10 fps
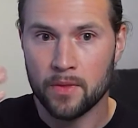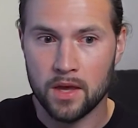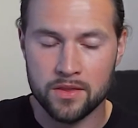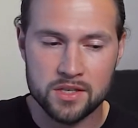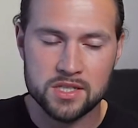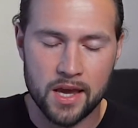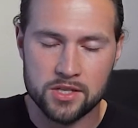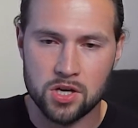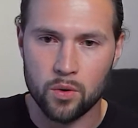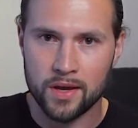in this
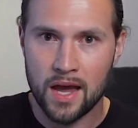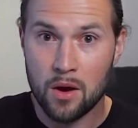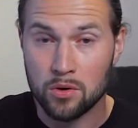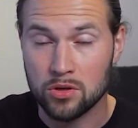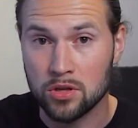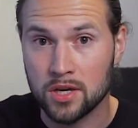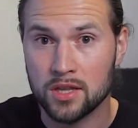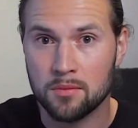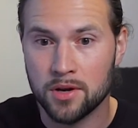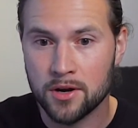case, going out, you look in
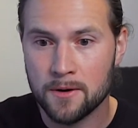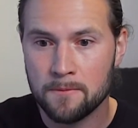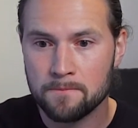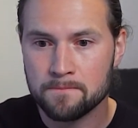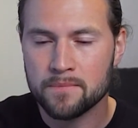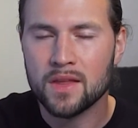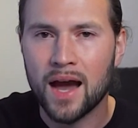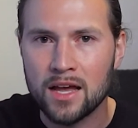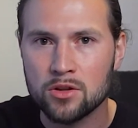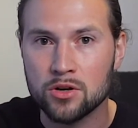the mirror,
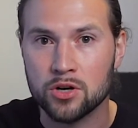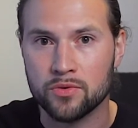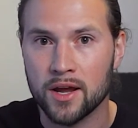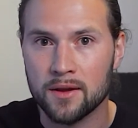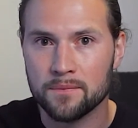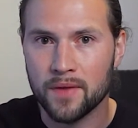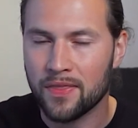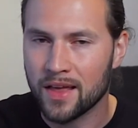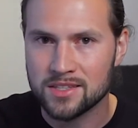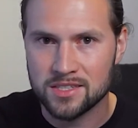I look great, and
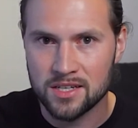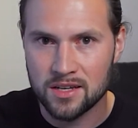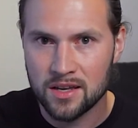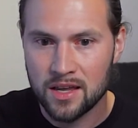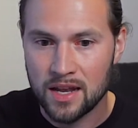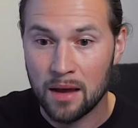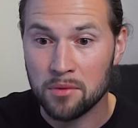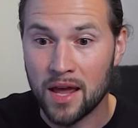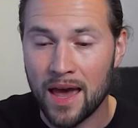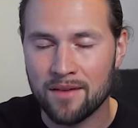that's it. Now I'm going
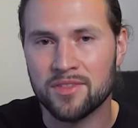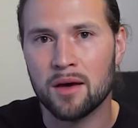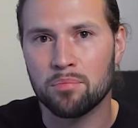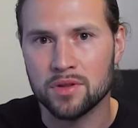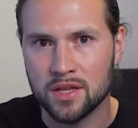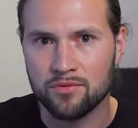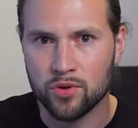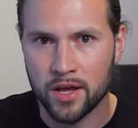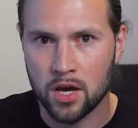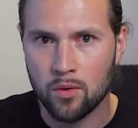to have that belief
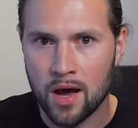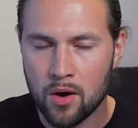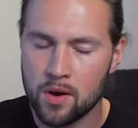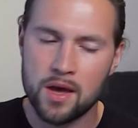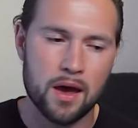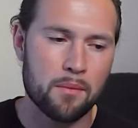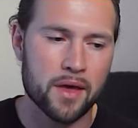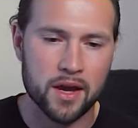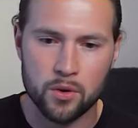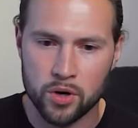when I go out. I'm
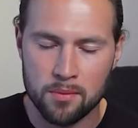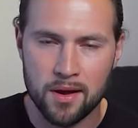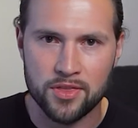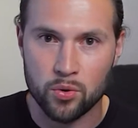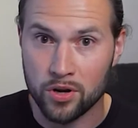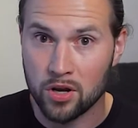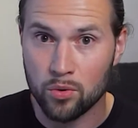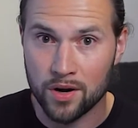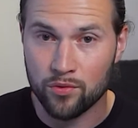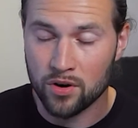not going to worry about the wrinkle,
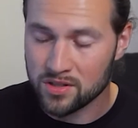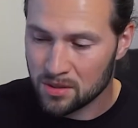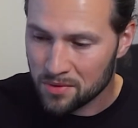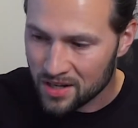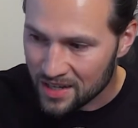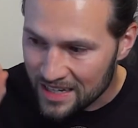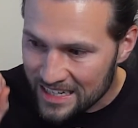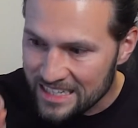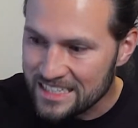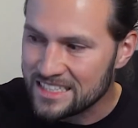whatever it is. I'm going to
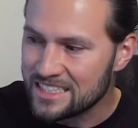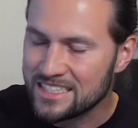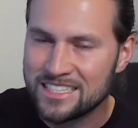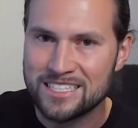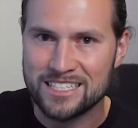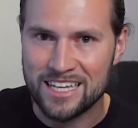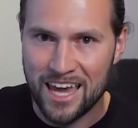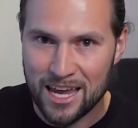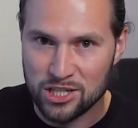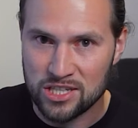
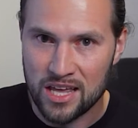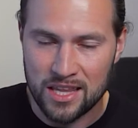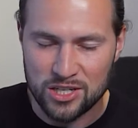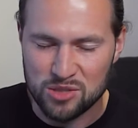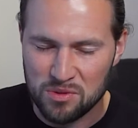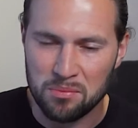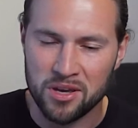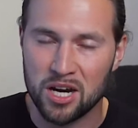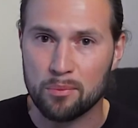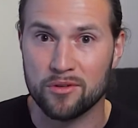disengage in that. That's just me
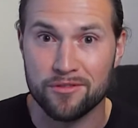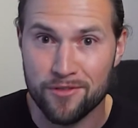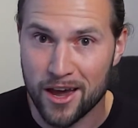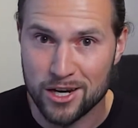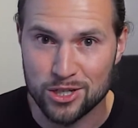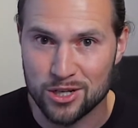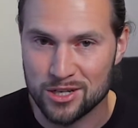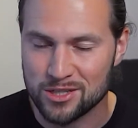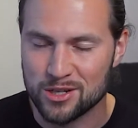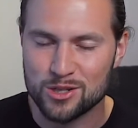being a
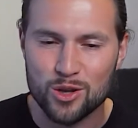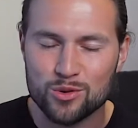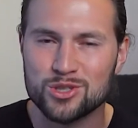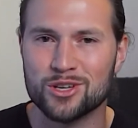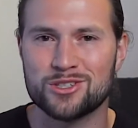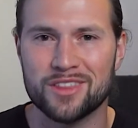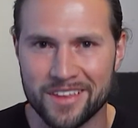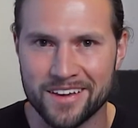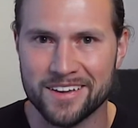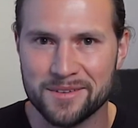perfectionist. There's no such thing.